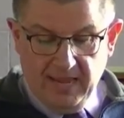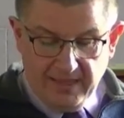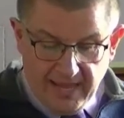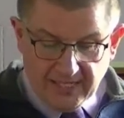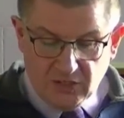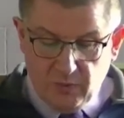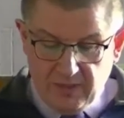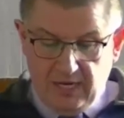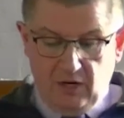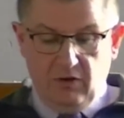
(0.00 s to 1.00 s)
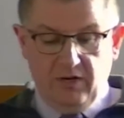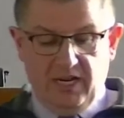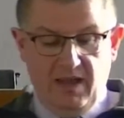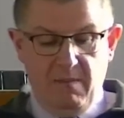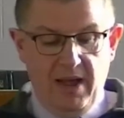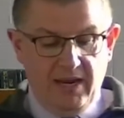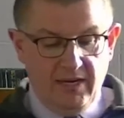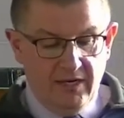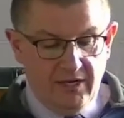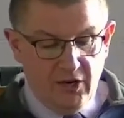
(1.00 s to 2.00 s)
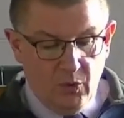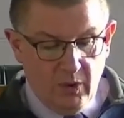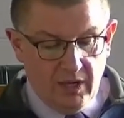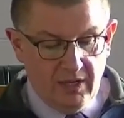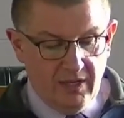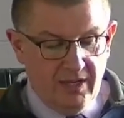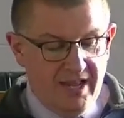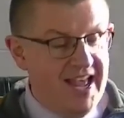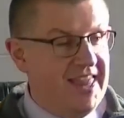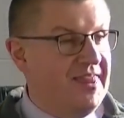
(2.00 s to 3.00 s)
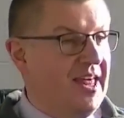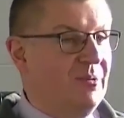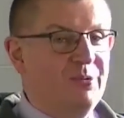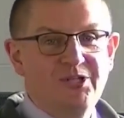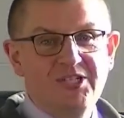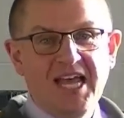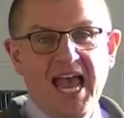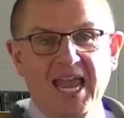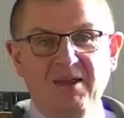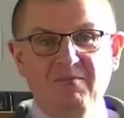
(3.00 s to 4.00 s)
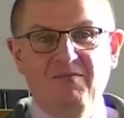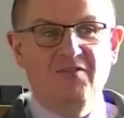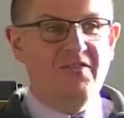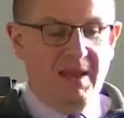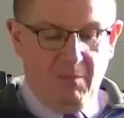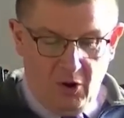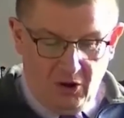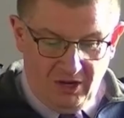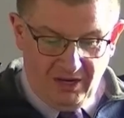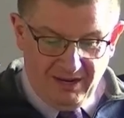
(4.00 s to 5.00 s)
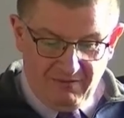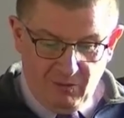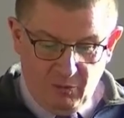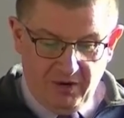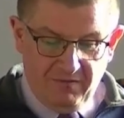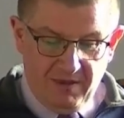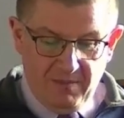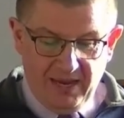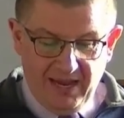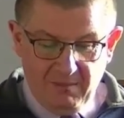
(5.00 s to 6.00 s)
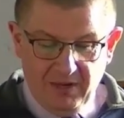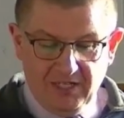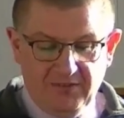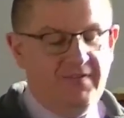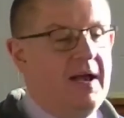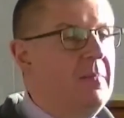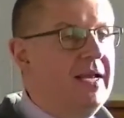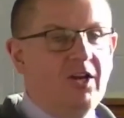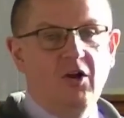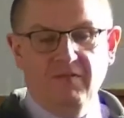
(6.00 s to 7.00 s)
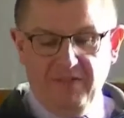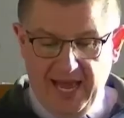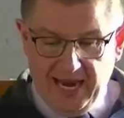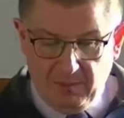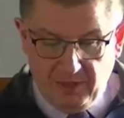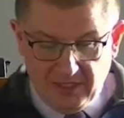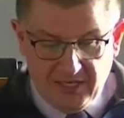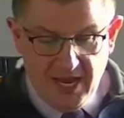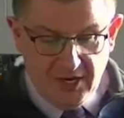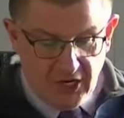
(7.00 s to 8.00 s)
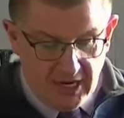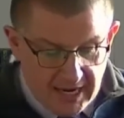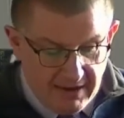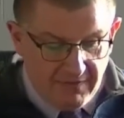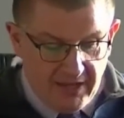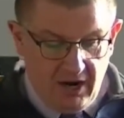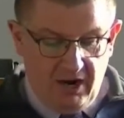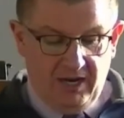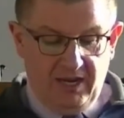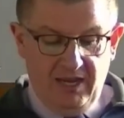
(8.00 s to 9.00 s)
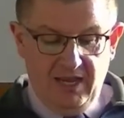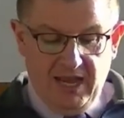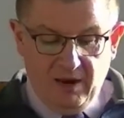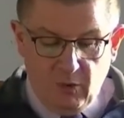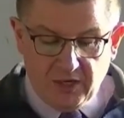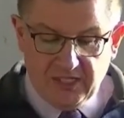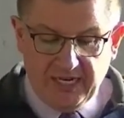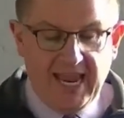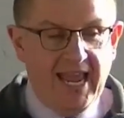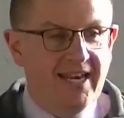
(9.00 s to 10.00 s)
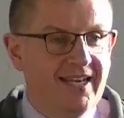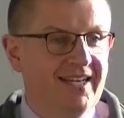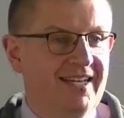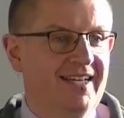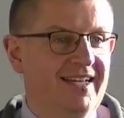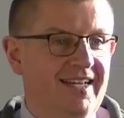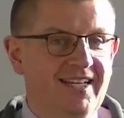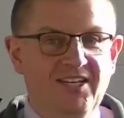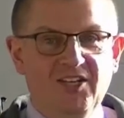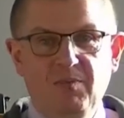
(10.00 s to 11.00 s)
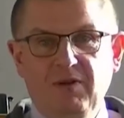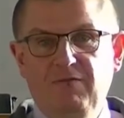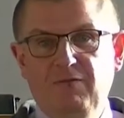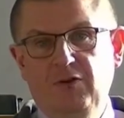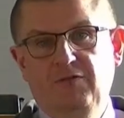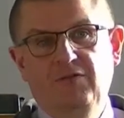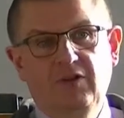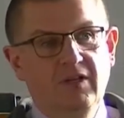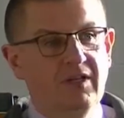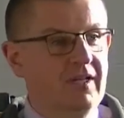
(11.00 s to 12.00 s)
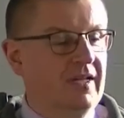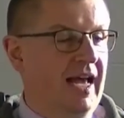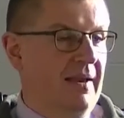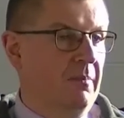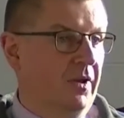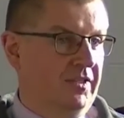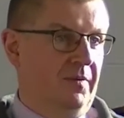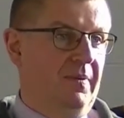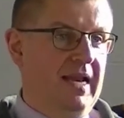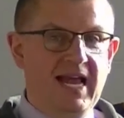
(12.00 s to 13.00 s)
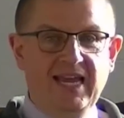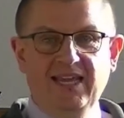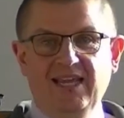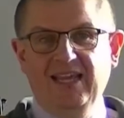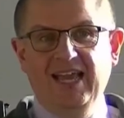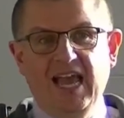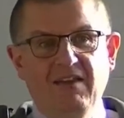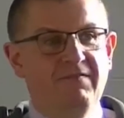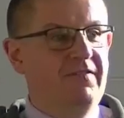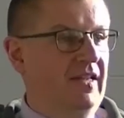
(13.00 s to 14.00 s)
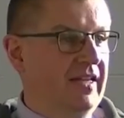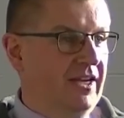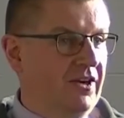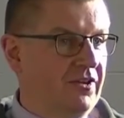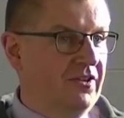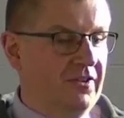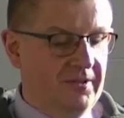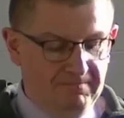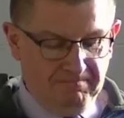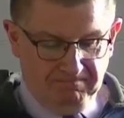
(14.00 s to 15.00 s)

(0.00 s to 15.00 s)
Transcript: And that's when the Lord commanded Noah that it was time for them all, every one of them, him and his family and all of the animals, to leave the ark and once again to be fruitful and multiply and fill the earth.